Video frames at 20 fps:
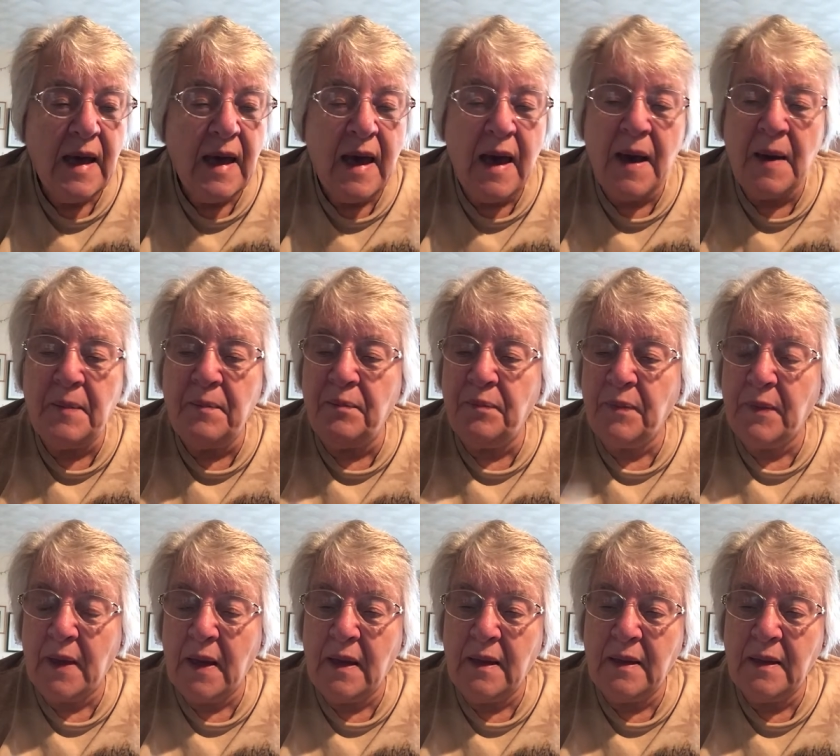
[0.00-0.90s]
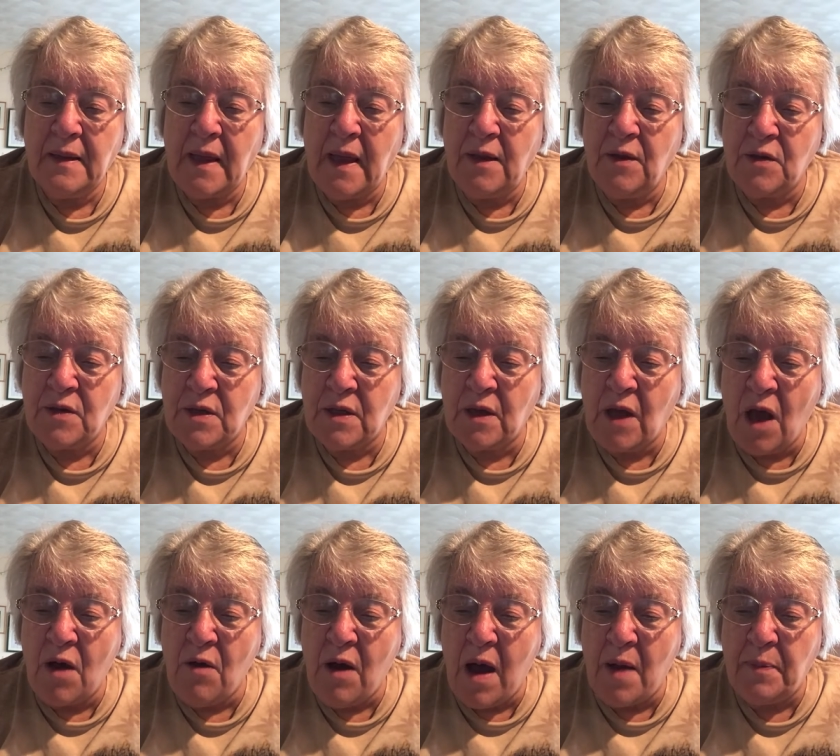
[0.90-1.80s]
Um, they used to
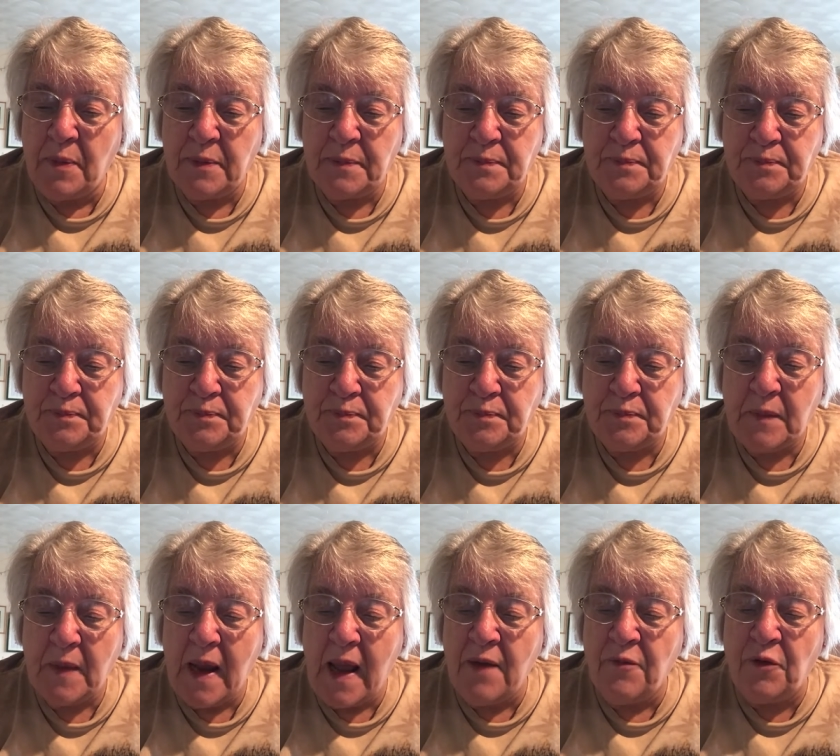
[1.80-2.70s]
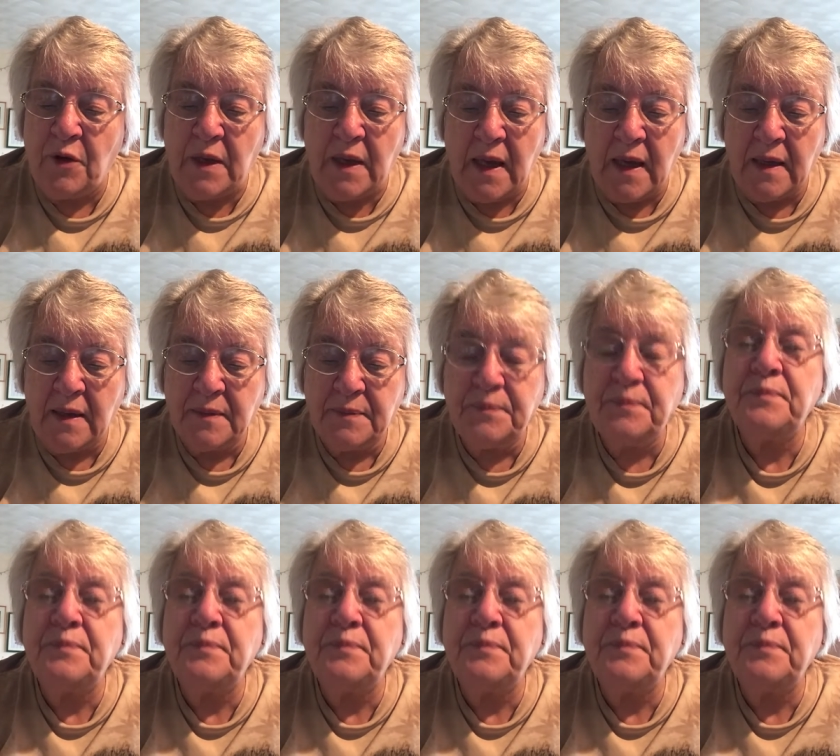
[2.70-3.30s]
go up every year.